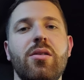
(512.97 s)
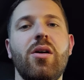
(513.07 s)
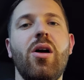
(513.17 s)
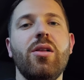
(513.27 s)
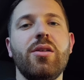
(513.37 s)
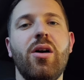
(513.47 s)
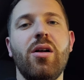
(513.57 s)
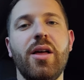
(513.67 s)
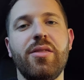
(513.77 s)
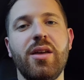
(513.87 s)
All in
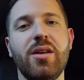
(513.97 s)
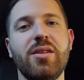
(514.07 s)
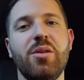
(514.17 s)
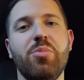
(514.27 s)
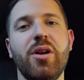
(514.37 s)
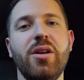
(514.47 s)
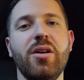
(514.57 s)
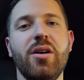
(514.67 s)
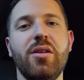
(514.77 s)
all, I think it did pretty good.